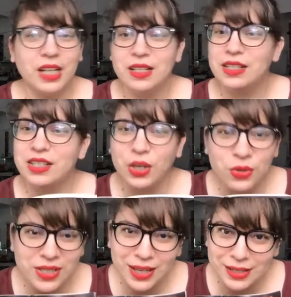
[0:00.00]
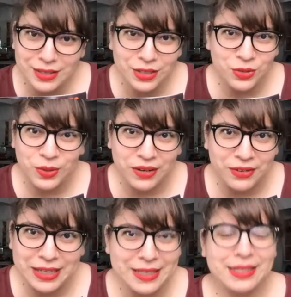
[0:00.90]
So sexist whenever
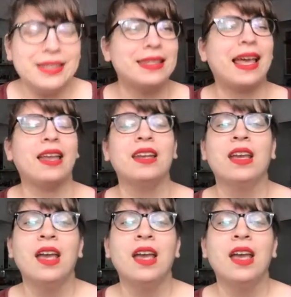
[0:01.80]
he says that.